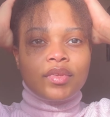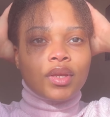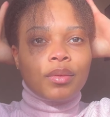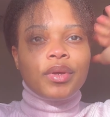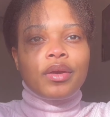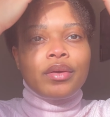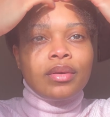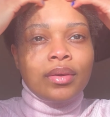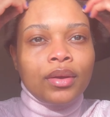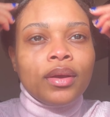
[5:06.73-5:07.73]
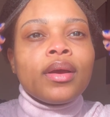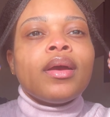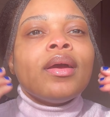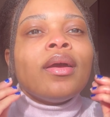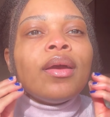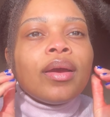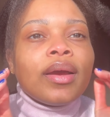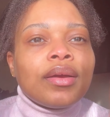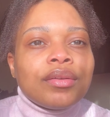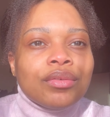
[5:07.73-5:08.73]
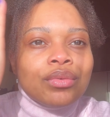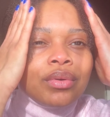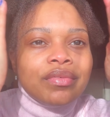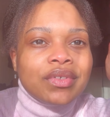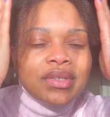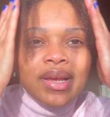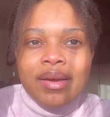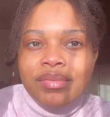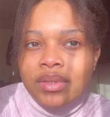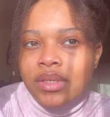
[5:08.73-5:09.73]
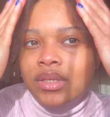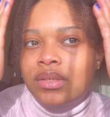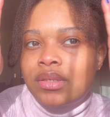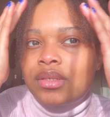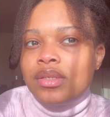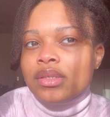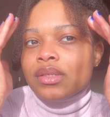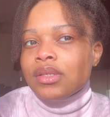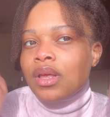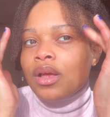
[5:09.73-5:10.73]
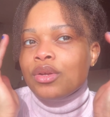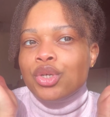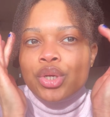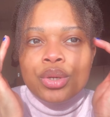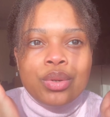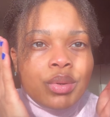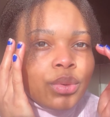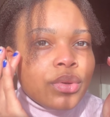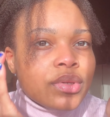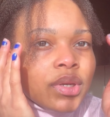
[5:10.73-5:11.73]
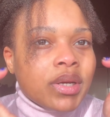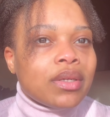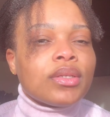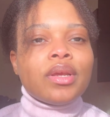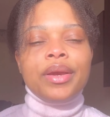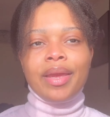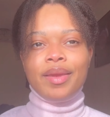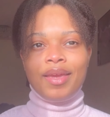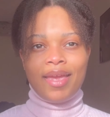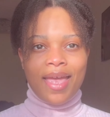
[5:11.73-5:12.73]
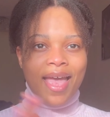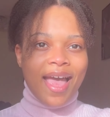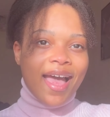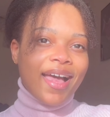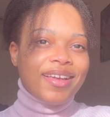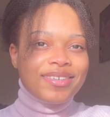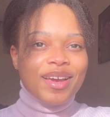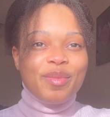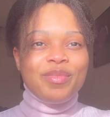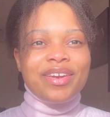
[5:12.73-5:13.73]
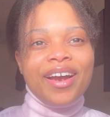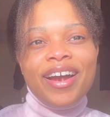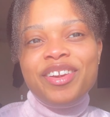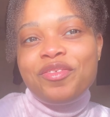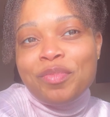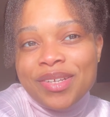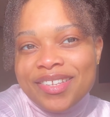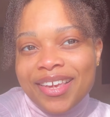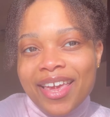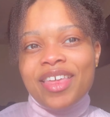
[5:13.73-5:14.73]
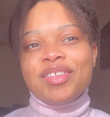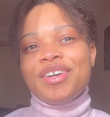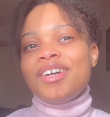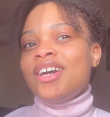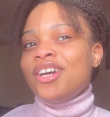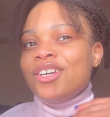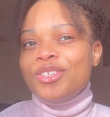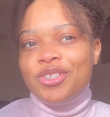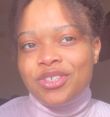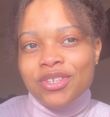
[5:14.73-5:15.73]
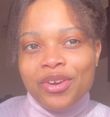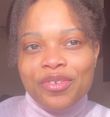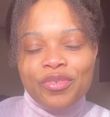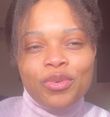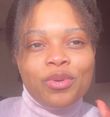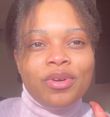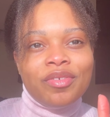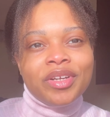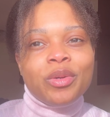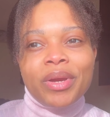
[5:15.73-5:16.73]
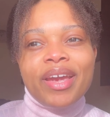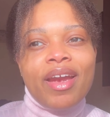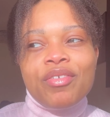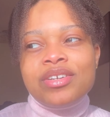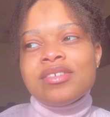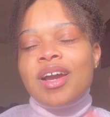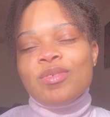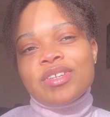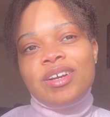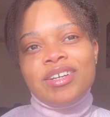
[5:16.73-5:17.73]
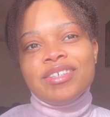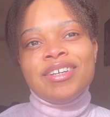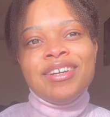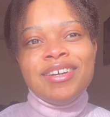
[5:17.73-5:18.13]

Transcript: There we go. And sort of just have these two sides. Okay and I'm kind of put together to just go for a really quick errand outside.